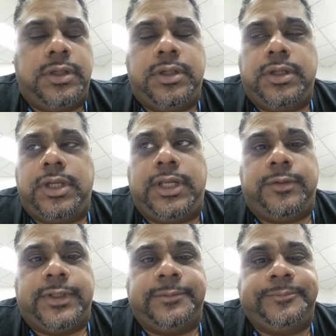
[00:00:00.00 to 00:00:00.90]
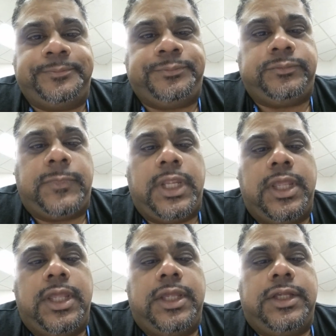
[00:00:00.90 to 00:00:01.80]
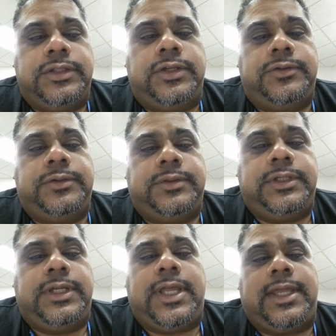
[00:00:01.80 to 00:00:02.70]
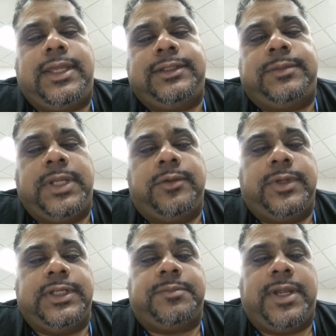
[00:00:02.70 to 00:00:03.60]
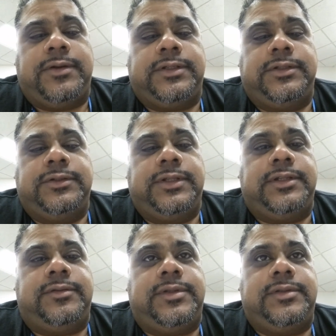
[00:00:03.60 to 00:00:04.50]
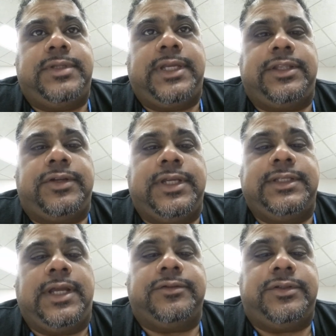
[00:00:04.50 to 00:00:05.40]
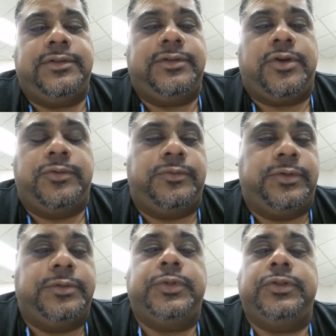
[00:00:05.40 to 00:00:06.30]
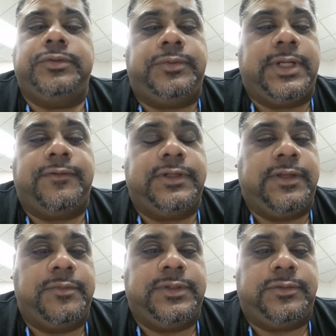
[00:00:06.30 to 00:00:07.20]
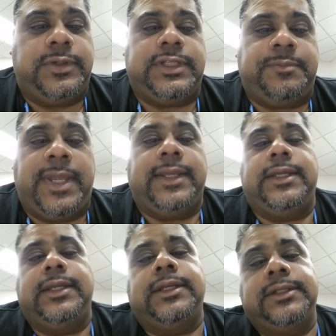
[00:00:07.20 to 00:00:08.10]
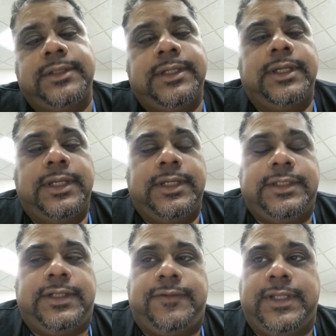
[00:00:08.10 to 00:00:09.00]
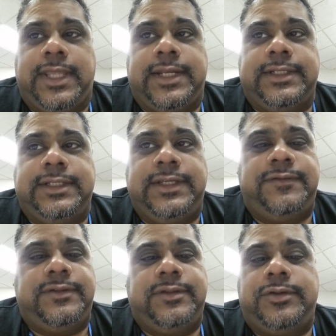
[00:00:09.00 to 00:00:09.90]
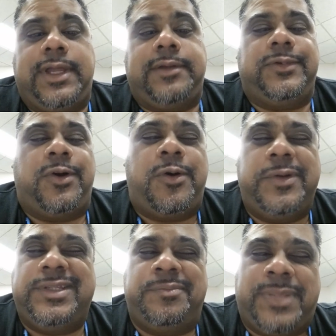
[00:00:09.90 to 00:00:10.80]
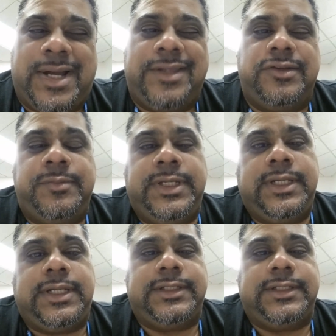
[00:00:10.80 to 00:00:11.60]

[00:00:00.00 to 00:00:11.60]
Anyway, so as many witness parents do, they take their kids out to the coat room or whatever and give them a quick spanking and stuff like that. And even though that always bothered me, I